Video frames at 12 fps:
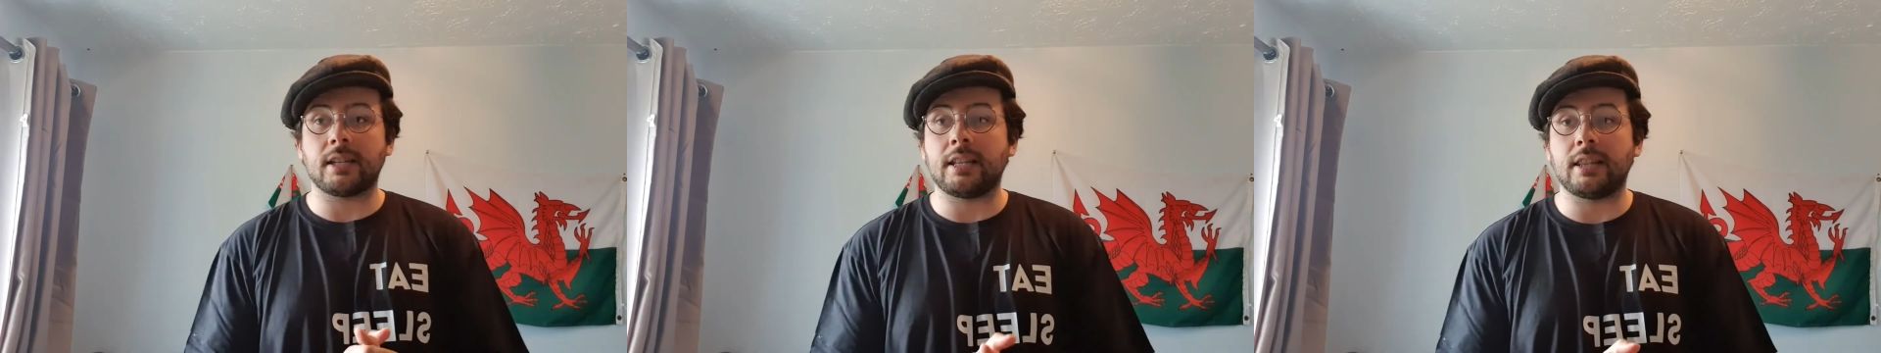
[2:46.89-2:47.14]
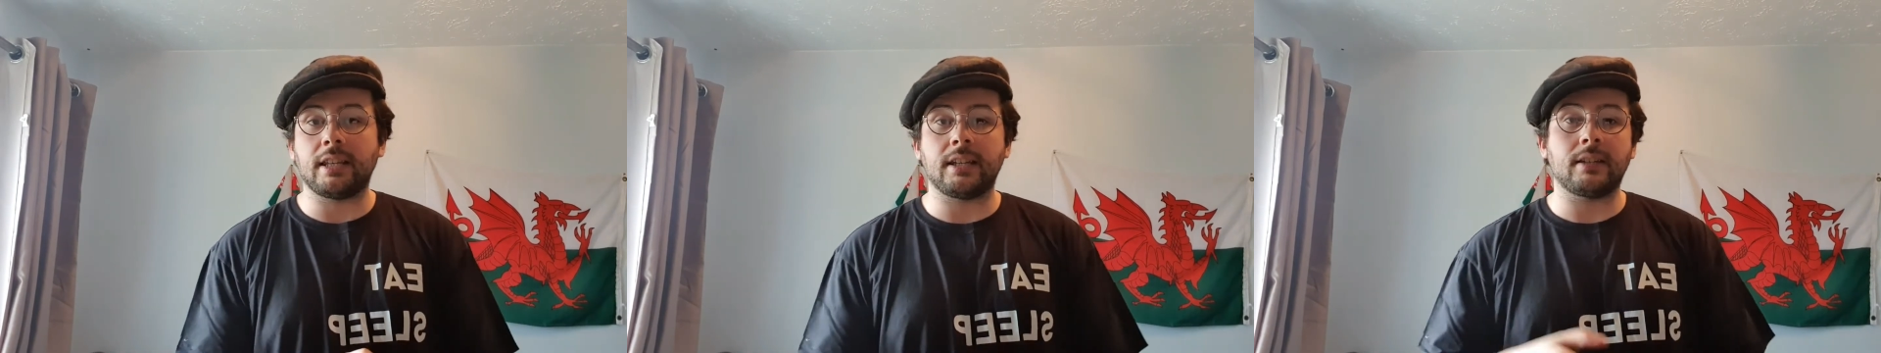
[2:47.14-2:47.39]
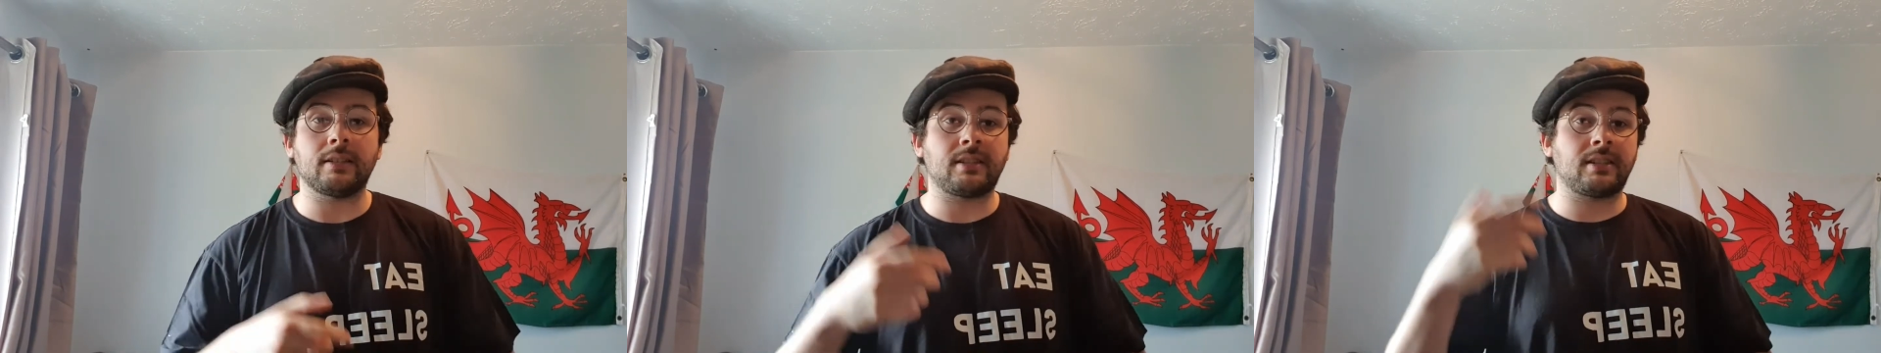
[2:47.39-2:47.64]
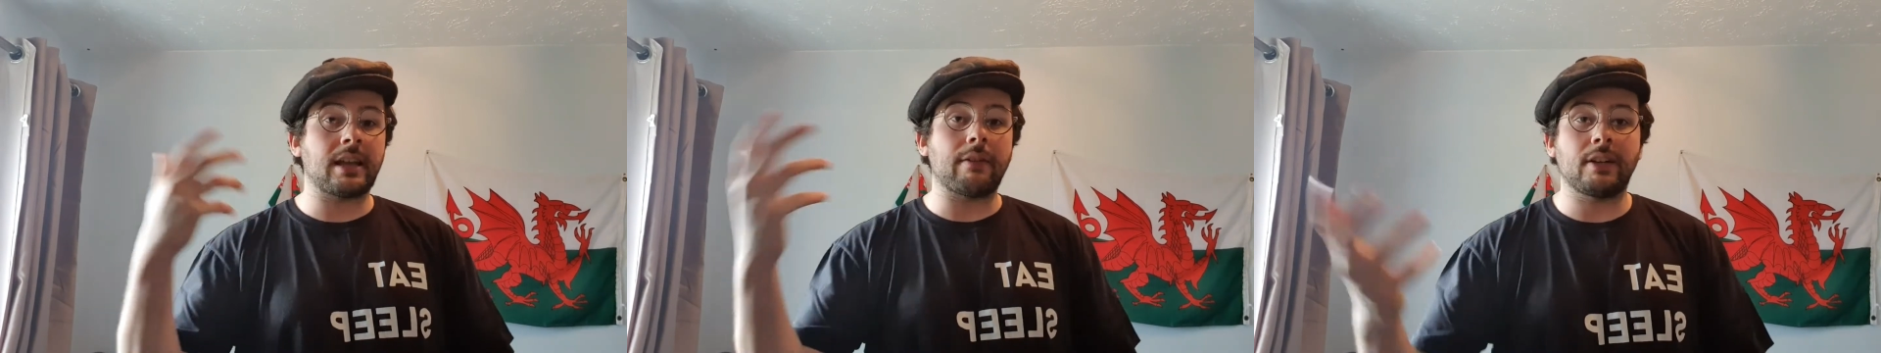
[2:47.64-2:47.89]
in the
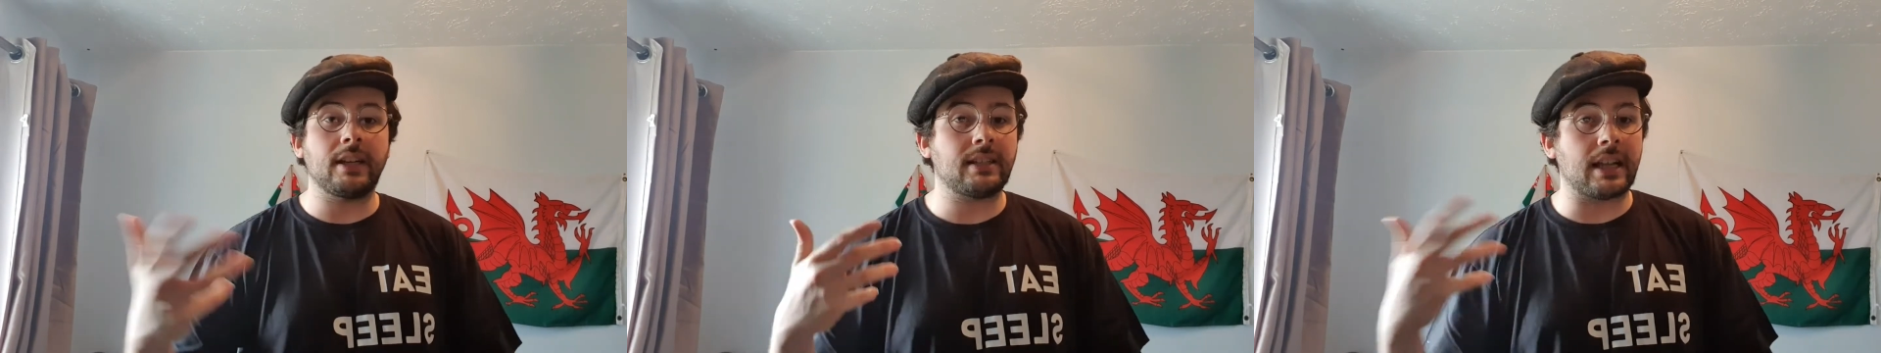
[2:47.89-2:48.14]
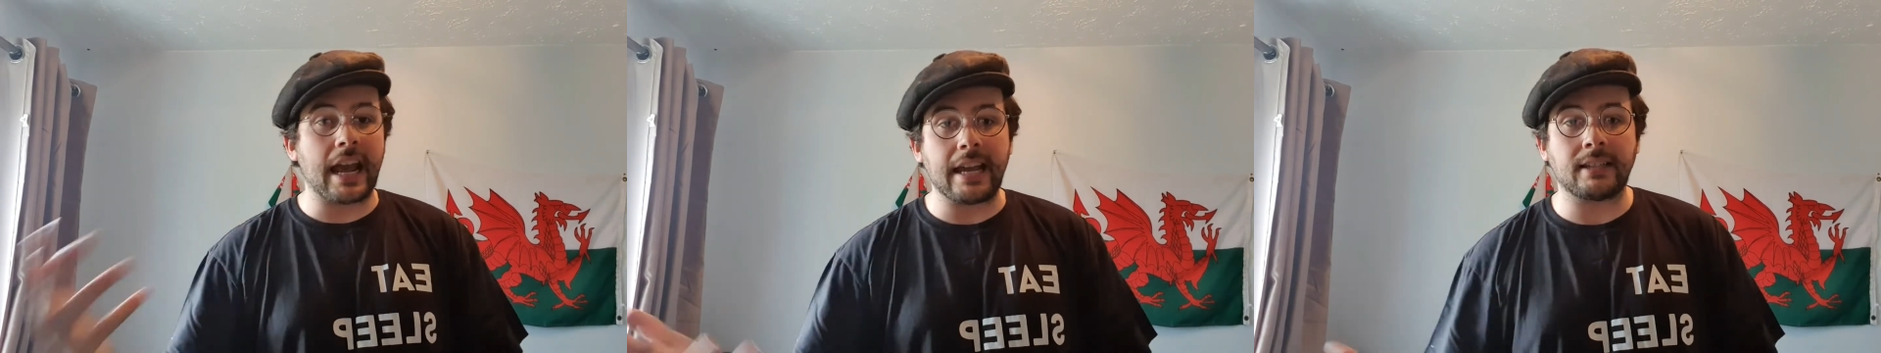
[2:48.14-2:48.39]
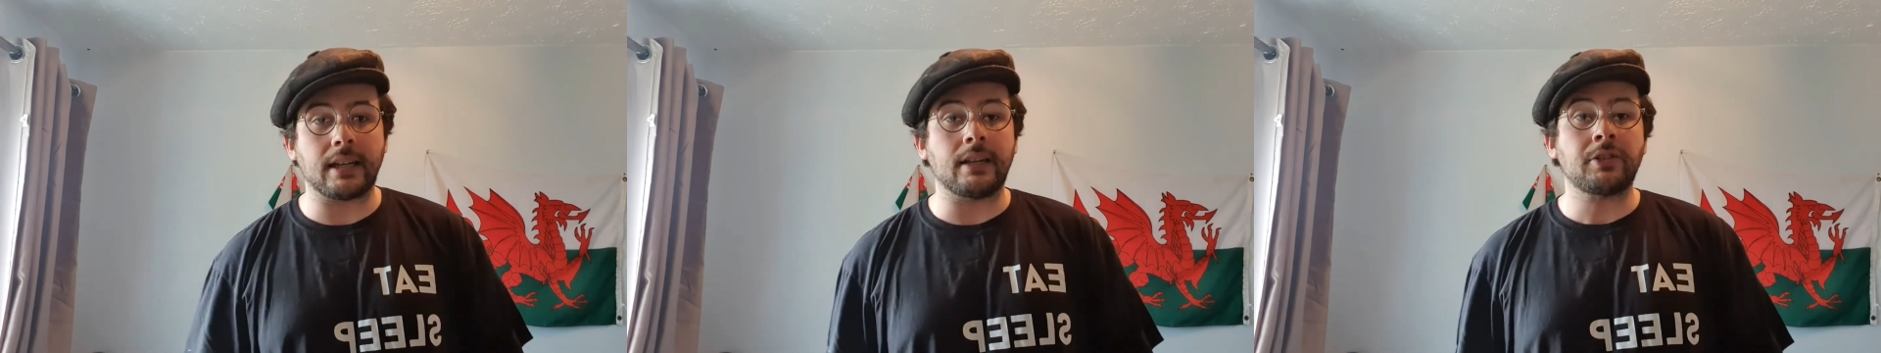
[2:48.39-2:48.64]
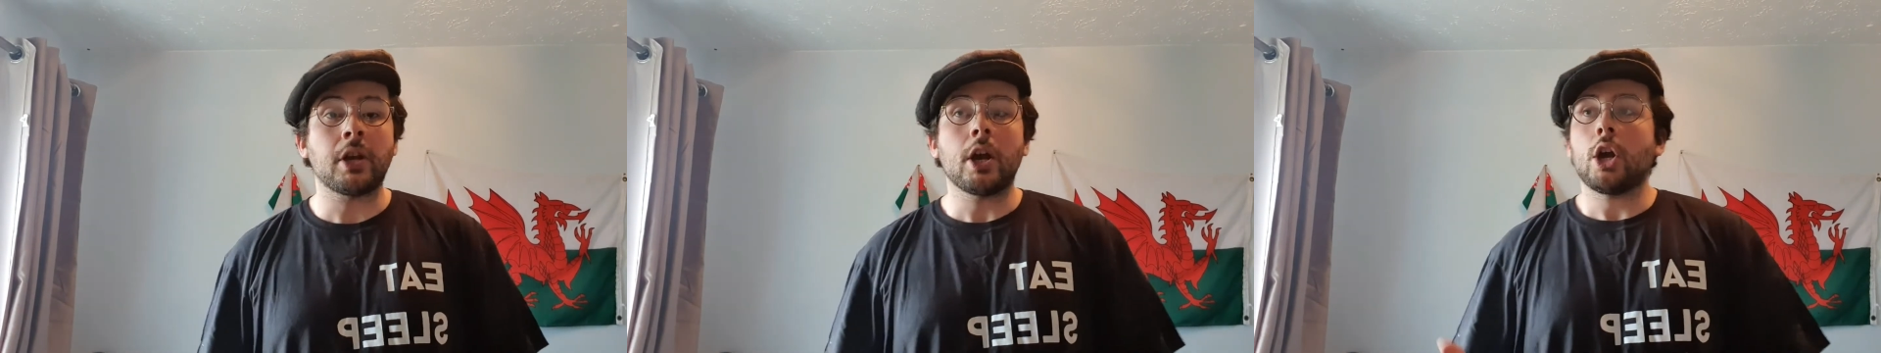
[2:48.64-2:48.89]
70s and 80s,